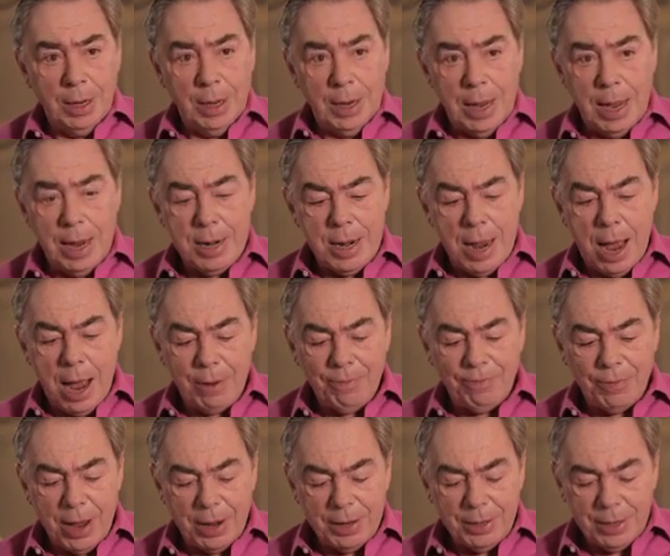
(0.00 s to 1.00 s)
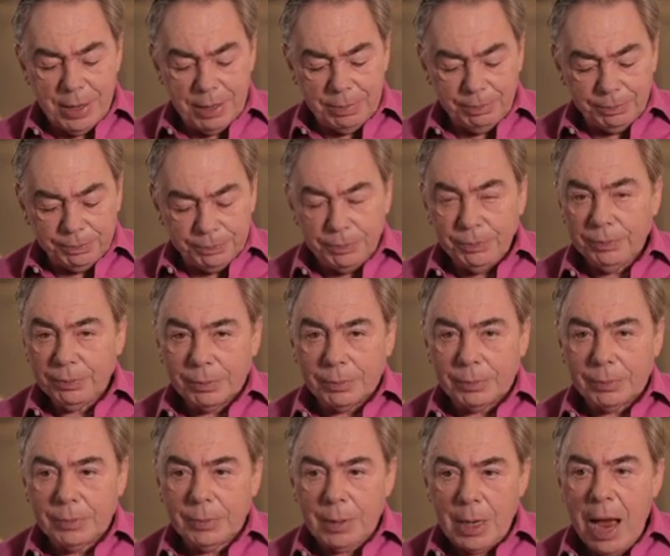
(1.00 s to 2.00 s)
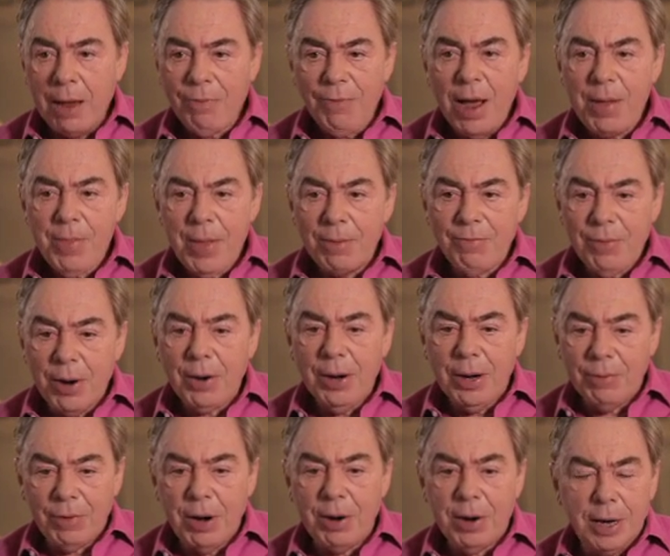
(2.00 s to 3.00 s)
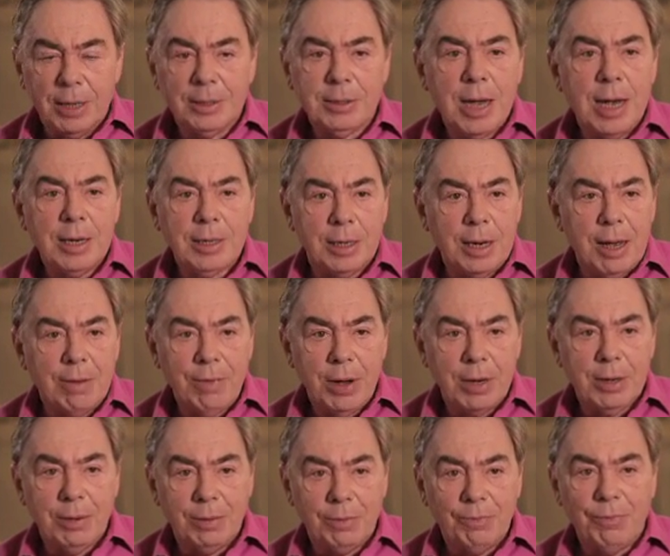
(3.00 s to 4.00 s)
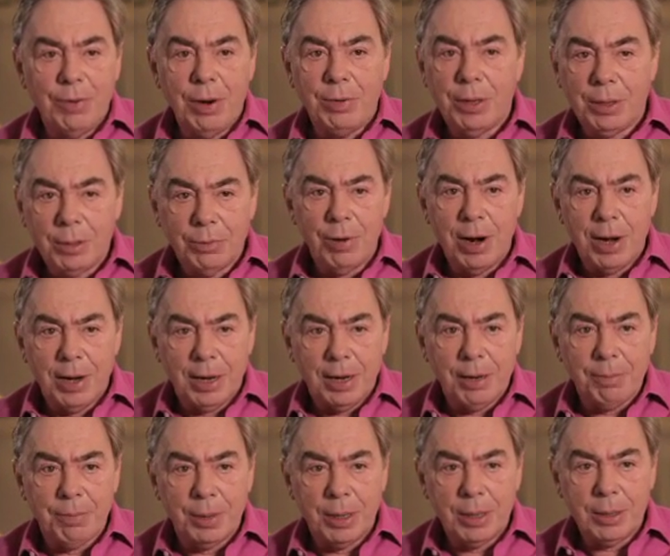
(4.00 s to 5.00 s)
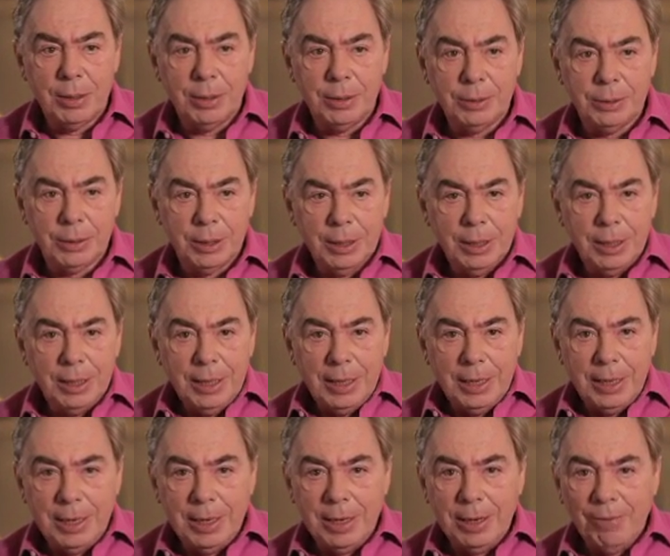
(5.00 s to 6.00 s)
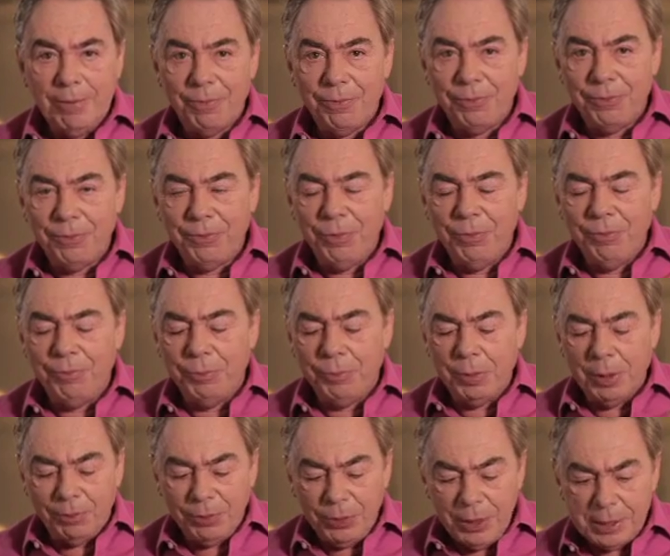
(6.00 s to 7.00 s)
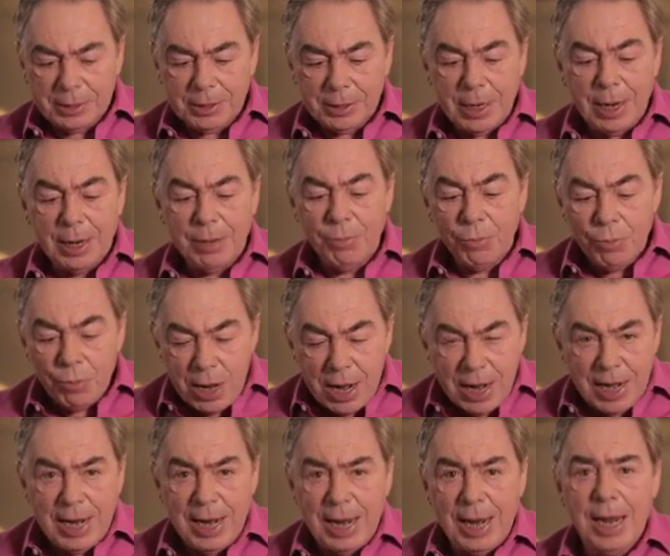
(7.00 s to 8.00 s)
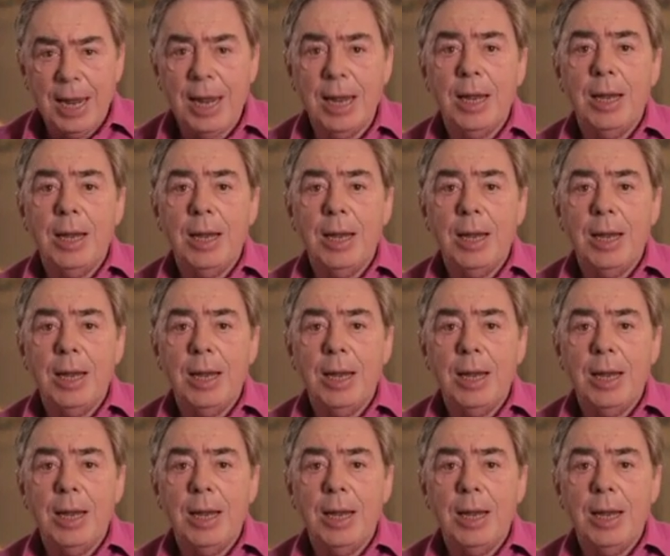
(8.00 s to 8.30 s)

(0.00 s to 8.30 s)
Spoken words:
And I find that very, very exciting. I find it very thrilling because for the first time, really,